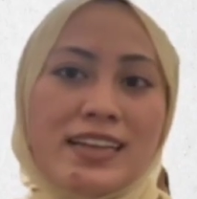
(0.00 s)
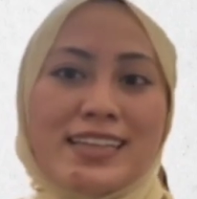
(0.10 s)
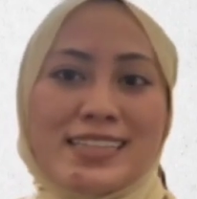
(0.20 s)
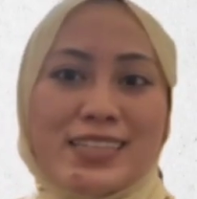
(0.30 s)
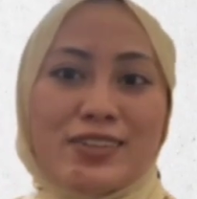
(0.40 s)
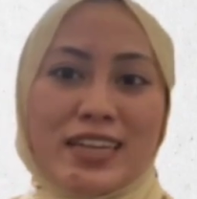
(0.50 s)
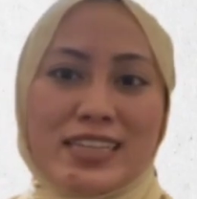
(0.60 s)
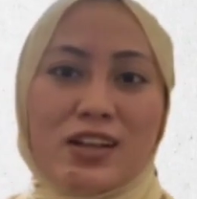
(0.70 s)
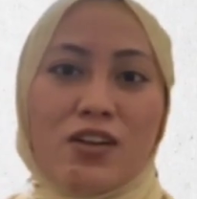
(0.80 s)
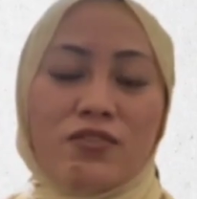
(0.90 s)
So
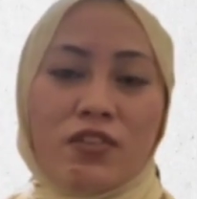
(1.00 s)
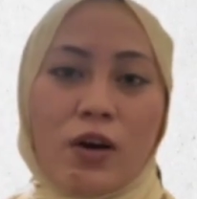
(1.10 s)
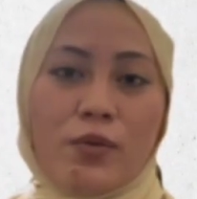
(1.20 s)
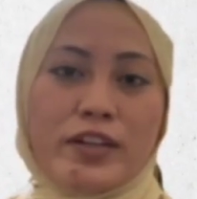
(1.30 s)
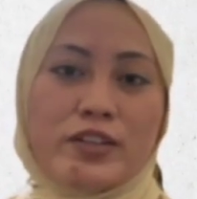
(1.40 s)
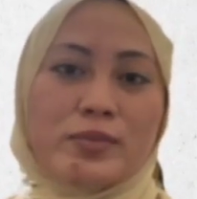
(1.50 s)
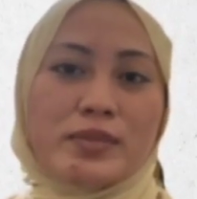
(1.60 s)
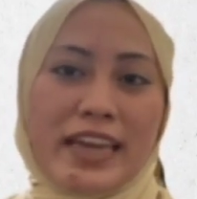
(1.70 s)
that's all for our group.